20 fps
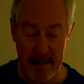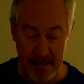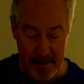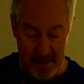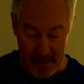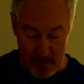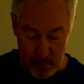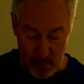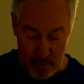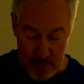
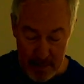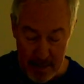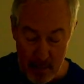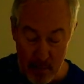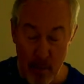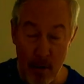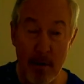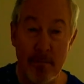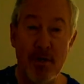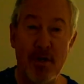is it really
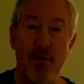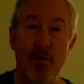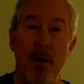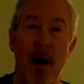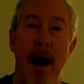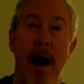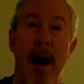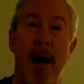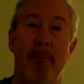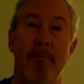warms you
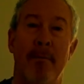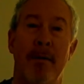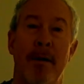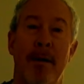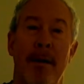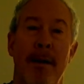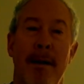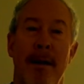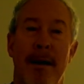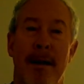up
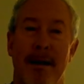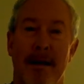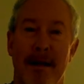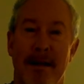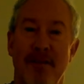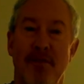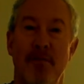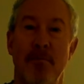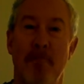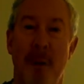and
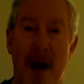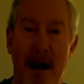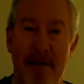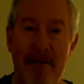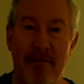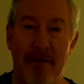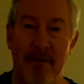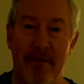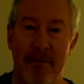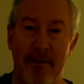gets you
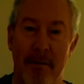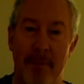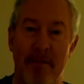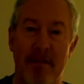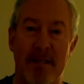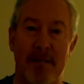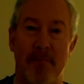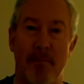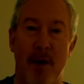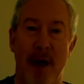mindful from
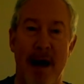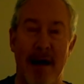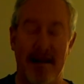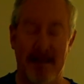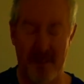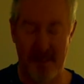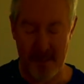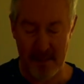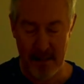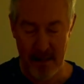this
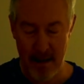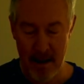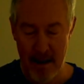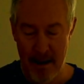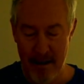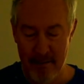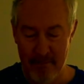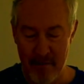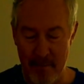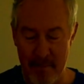practice
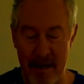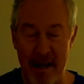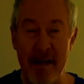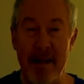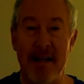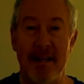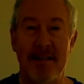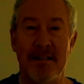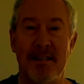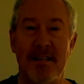from the
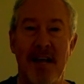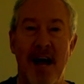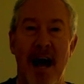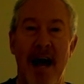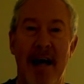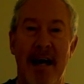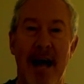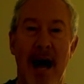inside